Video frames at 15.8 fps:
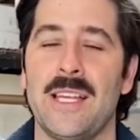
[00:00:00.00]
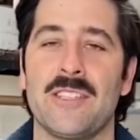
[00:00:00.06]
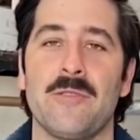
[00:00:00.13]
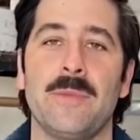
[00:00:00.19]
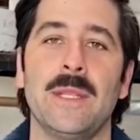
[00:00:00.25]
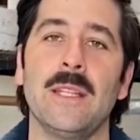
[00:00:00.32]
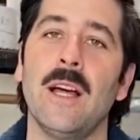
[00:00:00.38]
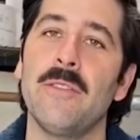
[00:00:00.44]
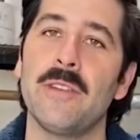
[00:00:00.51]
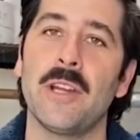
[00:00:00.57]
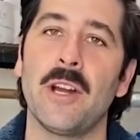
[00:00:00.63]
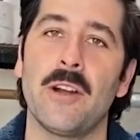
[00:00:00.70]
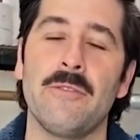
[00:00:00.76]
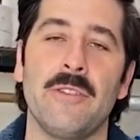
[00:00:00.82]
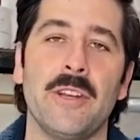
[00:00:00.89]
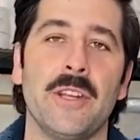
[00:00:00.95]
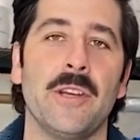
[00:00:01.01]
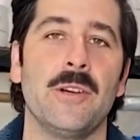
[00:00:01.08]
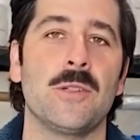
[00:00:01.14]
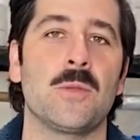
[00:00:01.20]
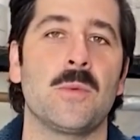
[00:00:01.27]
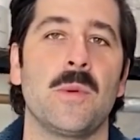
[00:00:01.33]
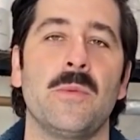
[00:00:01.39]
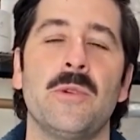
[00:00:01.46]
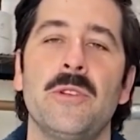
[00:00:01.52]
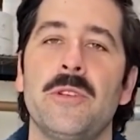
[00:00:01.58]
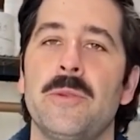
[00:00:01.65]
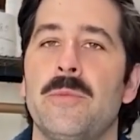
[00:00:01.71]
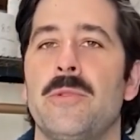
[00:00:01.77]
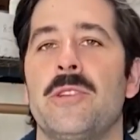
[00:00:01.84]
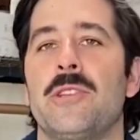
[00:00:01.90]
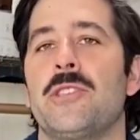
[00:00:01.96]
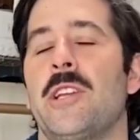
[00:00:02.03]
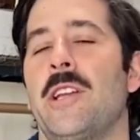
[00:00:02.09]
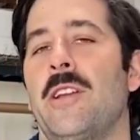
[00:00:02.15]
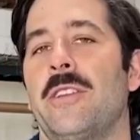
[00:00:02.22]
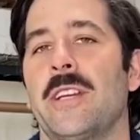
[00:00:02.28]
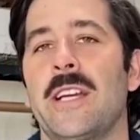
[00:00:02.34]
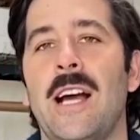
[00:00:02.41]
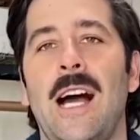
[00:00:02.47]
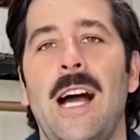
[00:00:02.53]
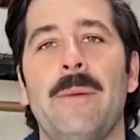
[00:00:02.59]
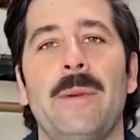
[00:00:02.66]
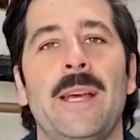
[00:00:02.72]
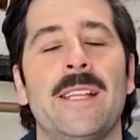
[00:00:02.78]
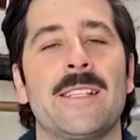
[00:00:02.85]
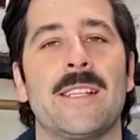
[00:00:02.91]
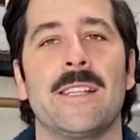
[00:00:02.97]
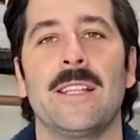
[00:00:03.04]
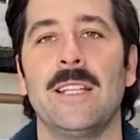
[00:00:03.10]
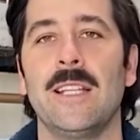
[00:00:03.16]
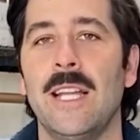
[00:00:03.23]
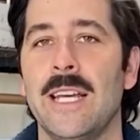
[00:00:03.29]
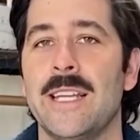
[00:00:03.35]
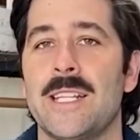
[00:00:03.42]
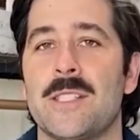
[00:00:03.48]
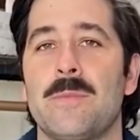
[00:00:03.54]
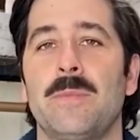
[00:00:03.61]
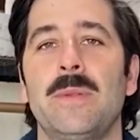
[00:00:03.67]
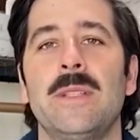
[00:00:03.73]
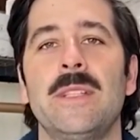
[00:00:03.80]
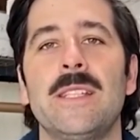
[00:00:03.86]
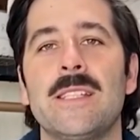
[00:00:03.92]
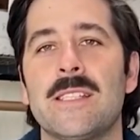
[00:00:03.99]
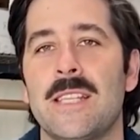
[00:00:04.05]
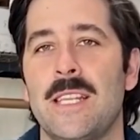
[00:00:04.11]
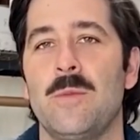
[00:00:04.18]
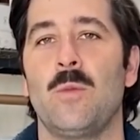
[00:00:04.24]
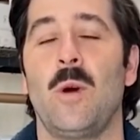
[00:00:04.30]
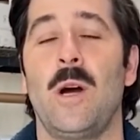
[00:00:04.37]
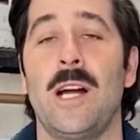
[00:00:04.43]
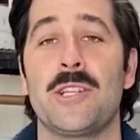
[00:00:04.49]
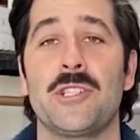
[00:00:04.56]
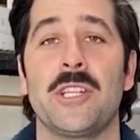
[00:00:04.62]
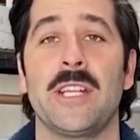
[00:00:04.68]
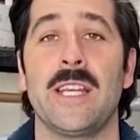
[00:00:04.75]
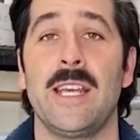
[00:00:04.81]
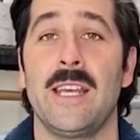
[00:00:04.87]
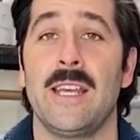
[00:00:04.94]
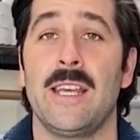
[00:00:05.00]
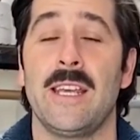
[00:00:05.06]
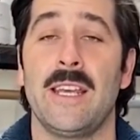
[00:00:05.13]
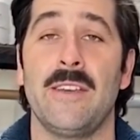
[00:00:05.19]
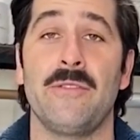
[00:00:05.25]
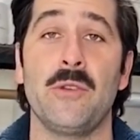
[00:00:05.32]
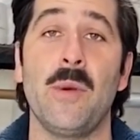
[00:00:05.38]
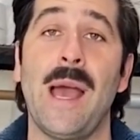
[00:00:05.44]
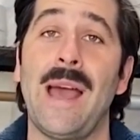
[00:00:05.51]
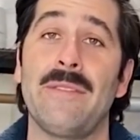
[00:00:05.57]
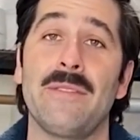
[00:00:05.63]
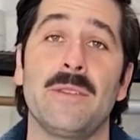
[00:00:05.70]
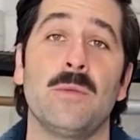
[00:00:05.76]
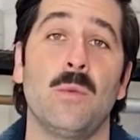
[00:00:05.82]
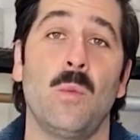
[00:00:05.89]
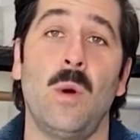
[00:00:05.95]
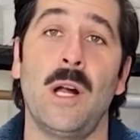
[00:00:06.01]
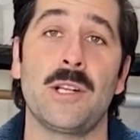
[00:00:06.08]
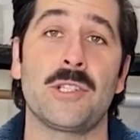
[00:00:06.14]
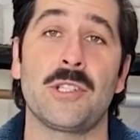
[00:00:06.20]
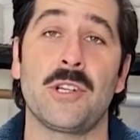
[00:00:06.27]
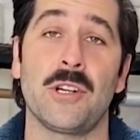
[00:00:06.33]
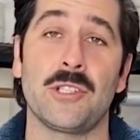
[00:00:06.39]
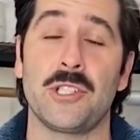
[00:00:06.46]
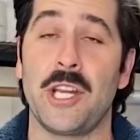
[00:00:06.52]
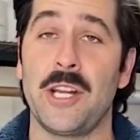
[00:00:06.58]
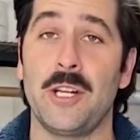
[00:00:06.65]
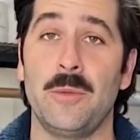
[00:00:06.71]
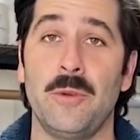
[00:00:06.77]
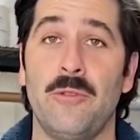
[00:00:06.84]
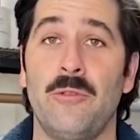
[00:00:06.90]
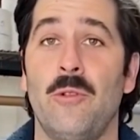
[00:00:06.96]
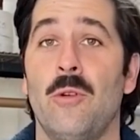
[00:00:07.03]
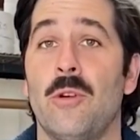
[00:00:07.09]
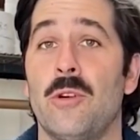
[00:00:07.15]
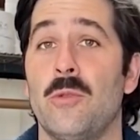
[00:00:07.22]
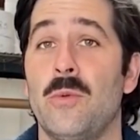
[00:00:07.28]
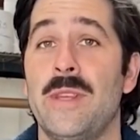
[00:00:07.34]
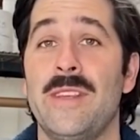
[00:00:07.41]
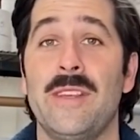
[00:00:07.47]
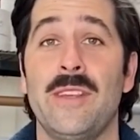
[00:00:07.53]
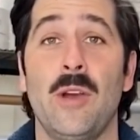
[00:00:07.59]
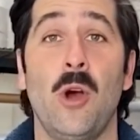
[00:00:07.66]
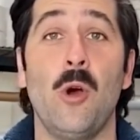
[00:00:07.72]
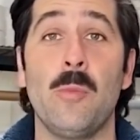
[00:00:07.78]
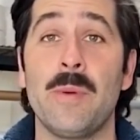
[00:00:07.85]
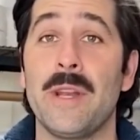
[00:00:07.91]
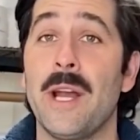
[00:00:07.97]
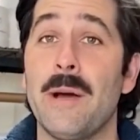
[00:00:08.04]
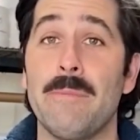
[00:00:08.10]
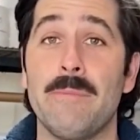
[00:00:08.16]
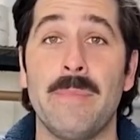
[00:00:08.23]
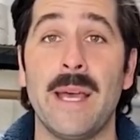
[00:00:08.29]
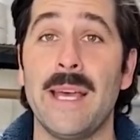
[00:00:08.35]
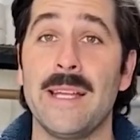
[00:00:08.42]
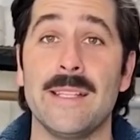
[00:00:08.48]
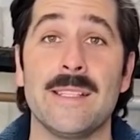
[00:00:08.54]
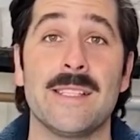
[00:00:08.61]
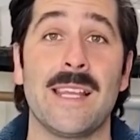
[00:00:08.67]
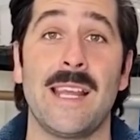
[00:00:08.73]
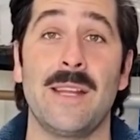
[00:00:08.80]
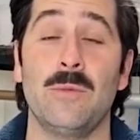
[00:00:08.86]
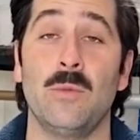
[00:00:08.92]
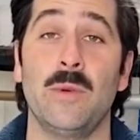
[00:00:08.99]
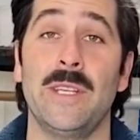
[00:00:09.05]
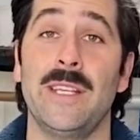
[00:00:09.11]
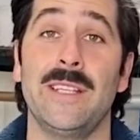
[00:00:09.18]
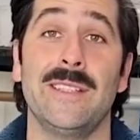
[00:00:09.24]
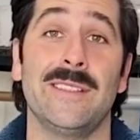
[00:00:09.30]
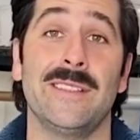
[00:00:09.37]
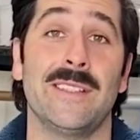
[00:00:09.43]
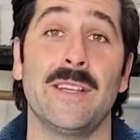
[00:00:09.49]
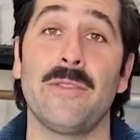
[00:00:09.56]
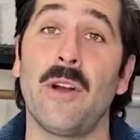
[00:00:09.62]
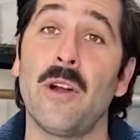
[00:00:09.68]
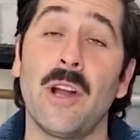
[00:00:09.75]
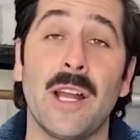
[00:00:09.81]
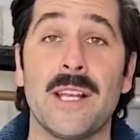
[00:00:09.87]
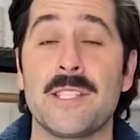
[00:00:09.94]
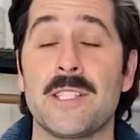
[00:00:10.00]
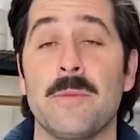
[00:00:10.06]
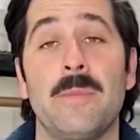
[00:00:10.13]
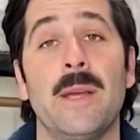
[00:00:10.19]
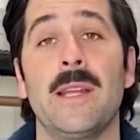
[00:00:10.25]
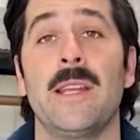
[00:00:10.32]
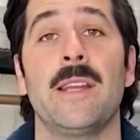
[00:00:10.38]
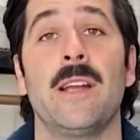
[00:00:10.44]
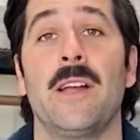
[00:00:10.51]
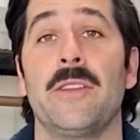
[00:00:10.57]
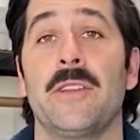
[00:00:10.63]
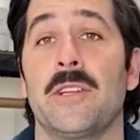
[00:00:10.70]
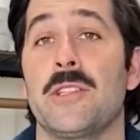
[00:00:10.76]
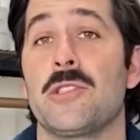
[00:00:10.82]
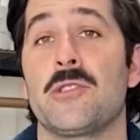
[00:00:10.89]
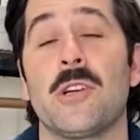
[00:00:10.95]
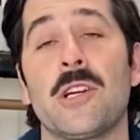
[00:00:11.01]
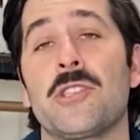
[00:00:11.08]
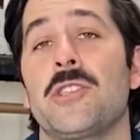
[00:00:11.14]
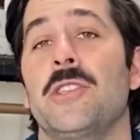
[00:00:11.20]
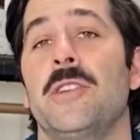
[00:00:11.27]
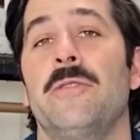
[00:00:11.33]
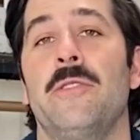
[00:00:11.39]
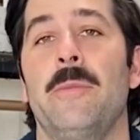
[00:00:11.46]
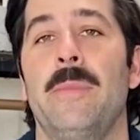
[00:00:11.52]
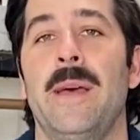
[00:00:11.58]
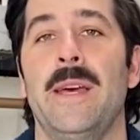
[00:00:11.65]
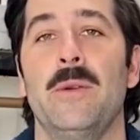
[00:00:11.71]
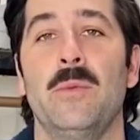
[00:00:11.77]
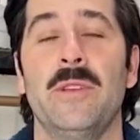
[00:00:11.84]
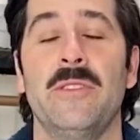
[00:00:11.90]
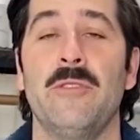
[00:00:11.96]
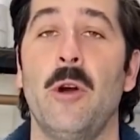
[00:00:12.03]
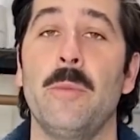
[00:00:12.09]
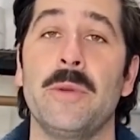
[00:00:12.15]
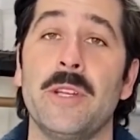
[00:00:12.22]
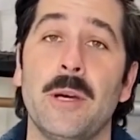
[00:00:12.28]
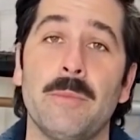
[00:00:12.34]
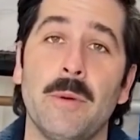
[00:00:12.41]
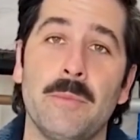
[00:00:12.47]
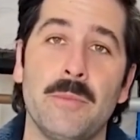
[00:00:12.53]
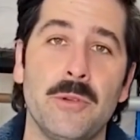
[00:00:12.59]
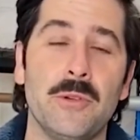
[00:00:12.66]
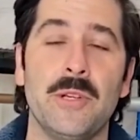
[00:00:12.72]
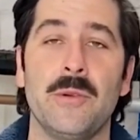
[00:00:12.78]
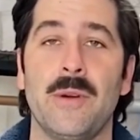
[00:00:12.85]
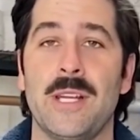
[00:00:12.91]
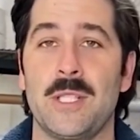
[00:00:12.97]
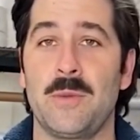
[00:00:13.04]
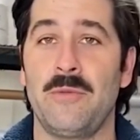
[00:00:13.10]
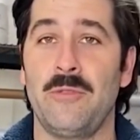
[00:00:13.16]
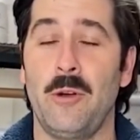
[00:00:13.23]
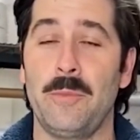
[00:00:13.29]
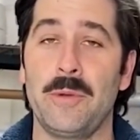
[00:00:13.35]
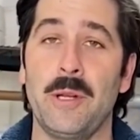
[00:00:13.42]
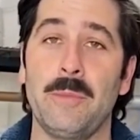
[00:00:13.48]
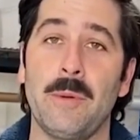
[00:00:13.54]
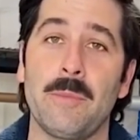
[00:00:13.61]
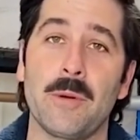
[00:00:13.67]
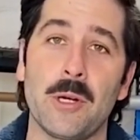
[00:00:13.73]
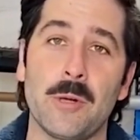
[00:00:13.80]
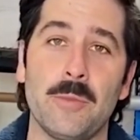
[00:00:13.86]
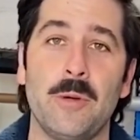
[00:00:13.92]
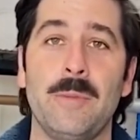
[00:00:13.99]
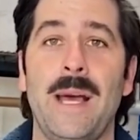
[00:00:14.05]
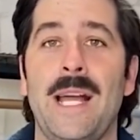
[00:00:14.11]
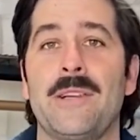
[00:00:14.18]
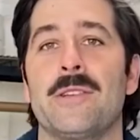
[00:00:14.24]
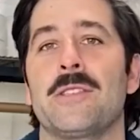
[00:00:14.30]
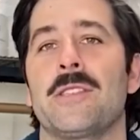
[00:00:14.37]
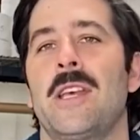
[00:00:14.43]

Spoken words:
have been loving our videos. We really appreciate all the comments and the likes. Please keep watching. If you haven't watched our channel before, we open up beds and we give our honest opinion on the construction of the bed. We've opened up a Beauty Rest, we've opened up a Purple mattress,